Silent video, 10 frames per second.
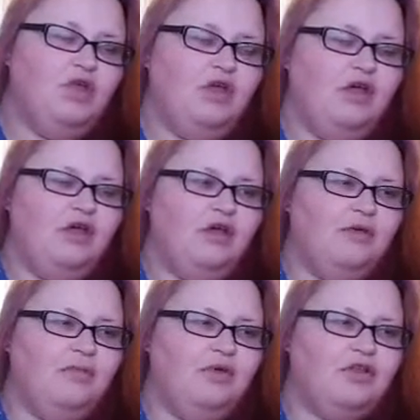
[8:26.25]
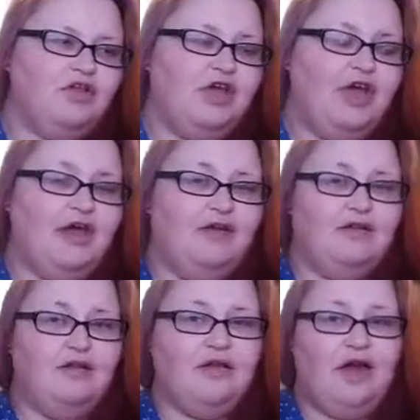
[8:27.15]
So yeah,
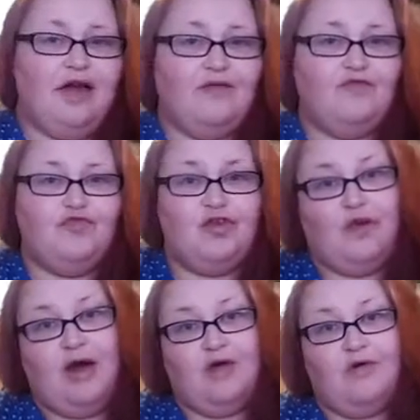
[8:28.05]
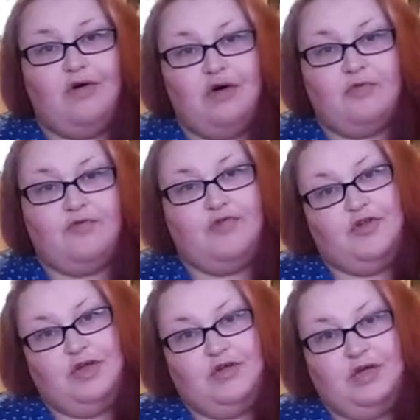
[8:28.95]
I do have hopes for the
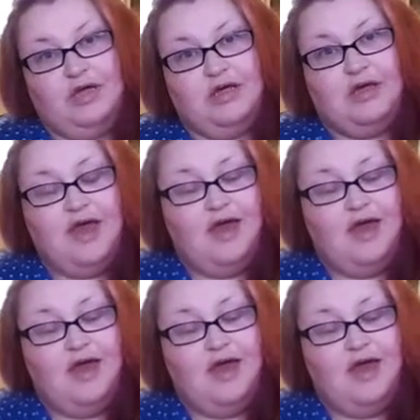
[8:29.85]
new year.